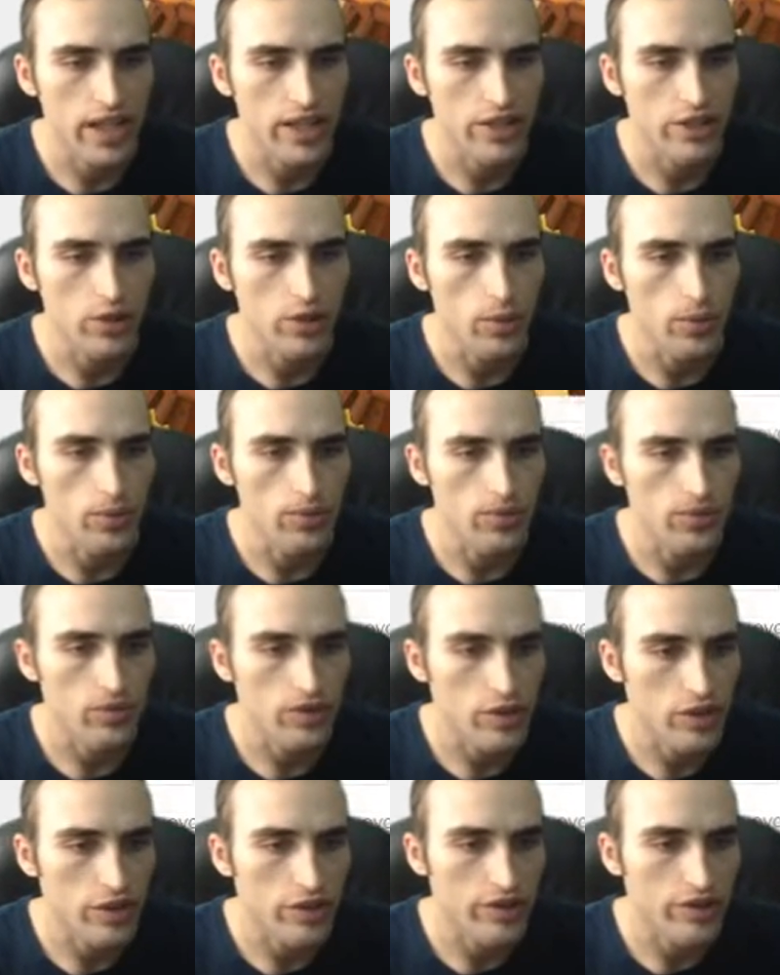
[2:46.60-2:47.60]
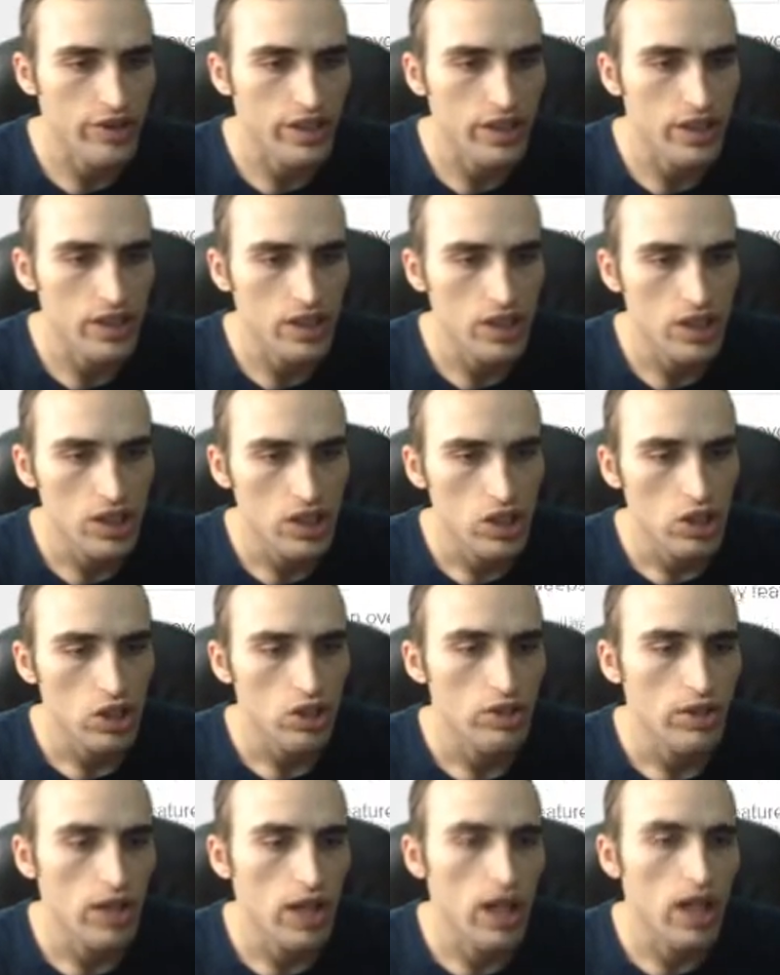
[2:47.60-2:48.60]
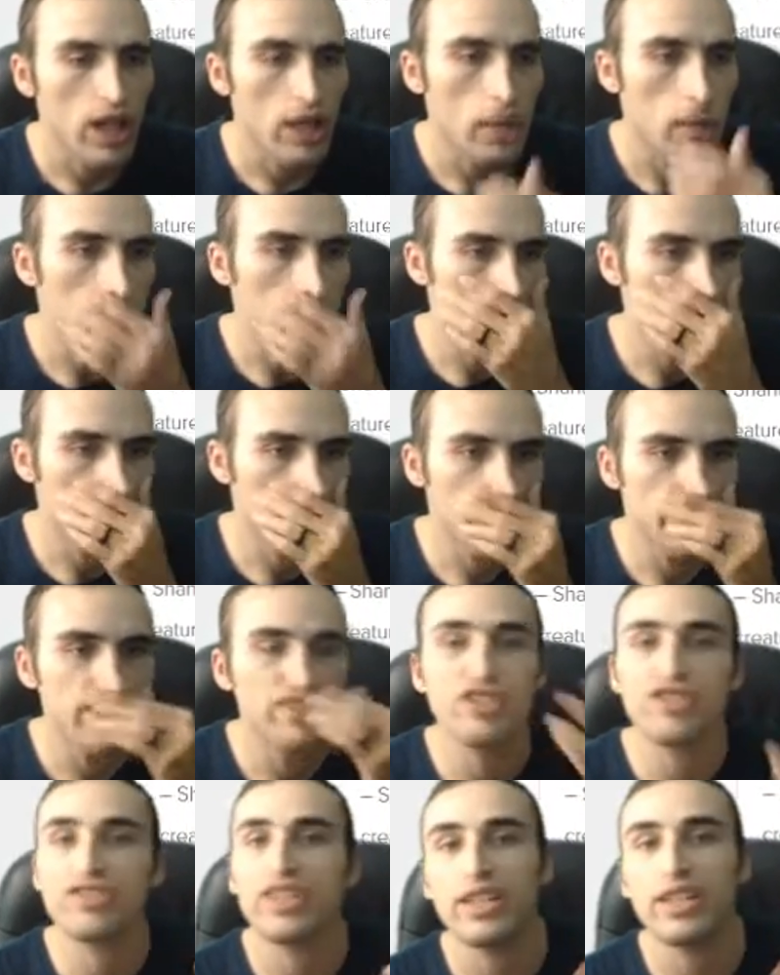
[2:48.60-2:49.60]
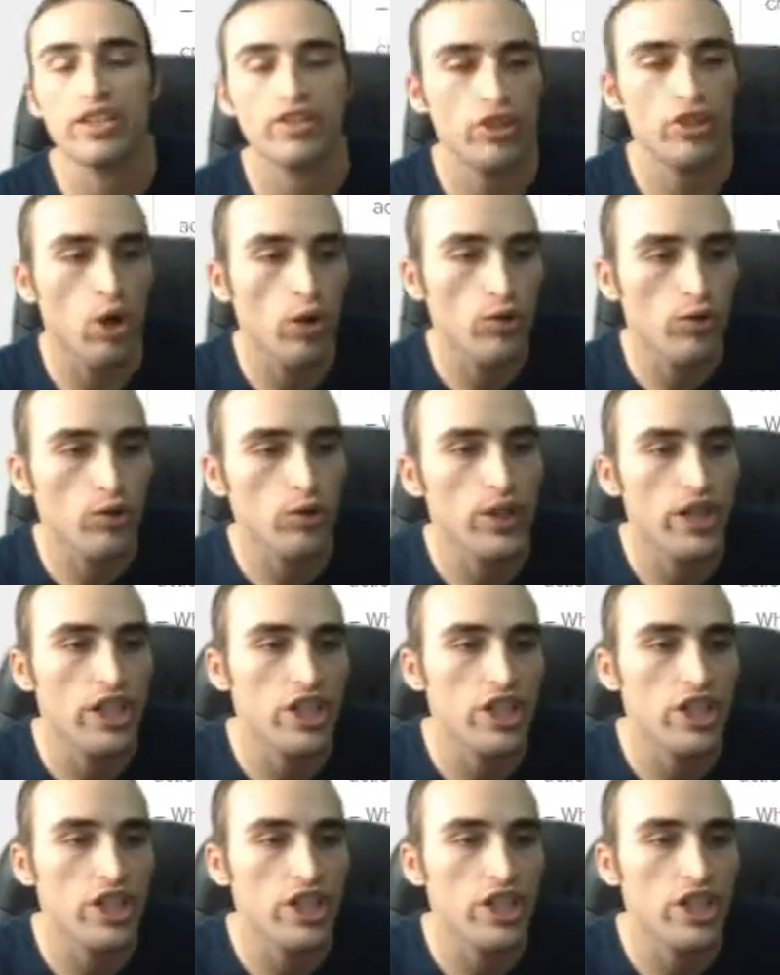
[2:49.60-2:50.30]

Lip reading: too. You can see. And it looks like there's an overview here.